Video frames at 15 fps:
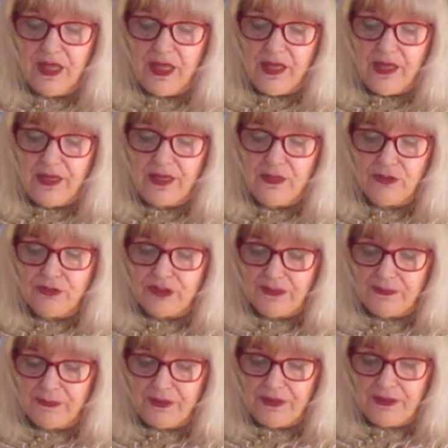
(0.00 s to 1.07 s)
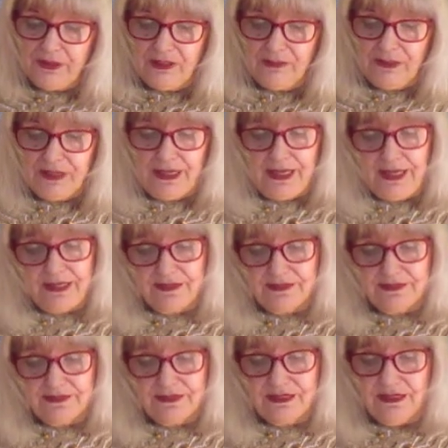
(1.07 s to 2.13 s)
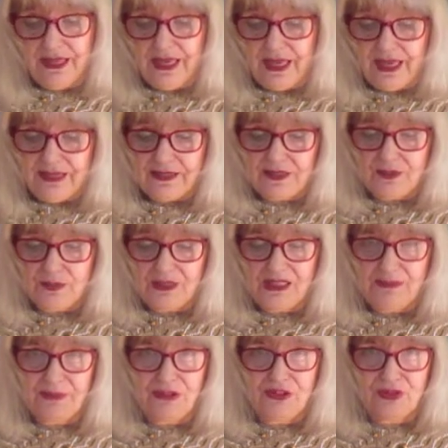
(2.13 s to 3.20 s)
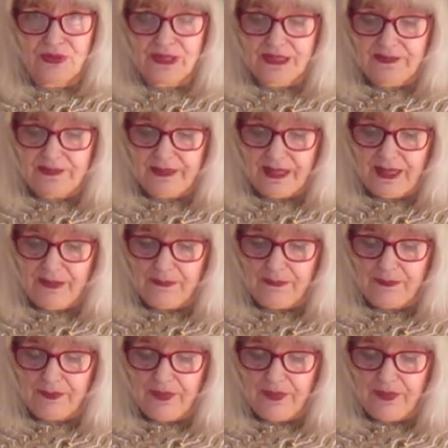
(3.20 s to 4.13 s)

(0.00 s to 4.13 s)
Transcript: He looked at my arm and hand. He asked what I'd been doing at the camp.